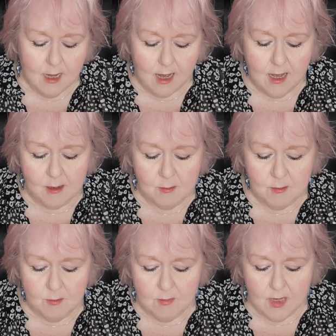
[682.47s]

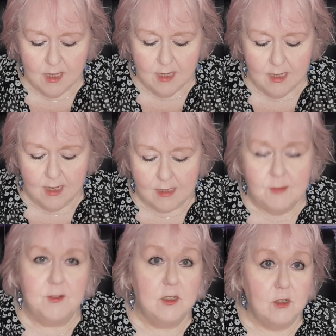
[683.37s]
And
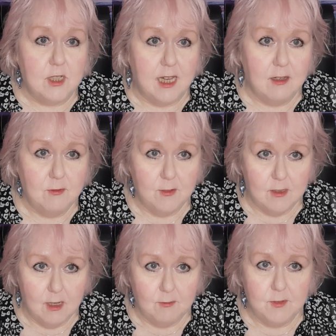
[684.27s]
if you're looking for
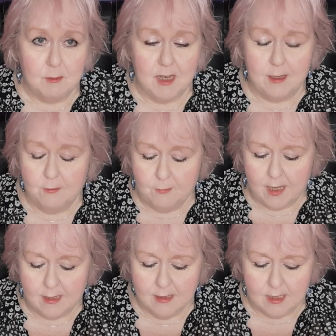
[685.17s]
love, you might
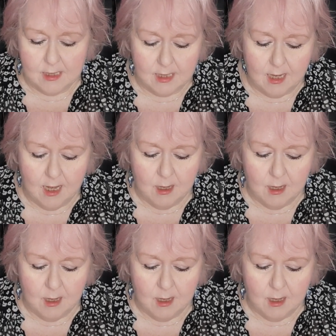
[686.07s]
find that